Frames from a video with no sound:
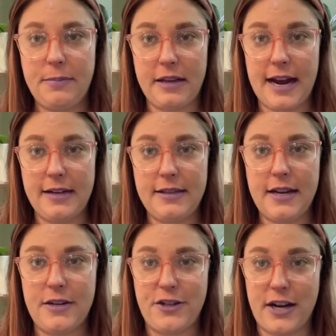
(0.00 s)
plants
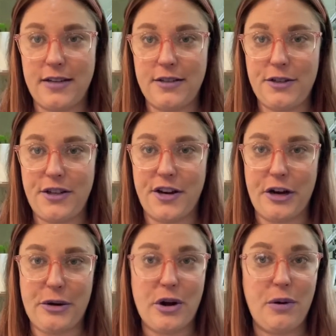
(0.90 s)
adjust to their
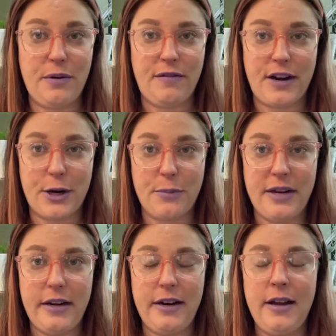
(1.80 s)
new home
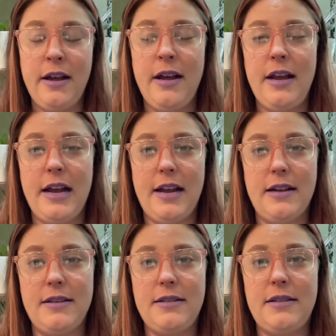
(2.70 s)
environment
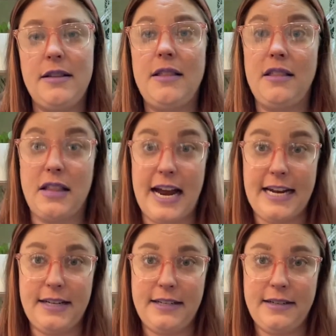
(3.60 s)
is light.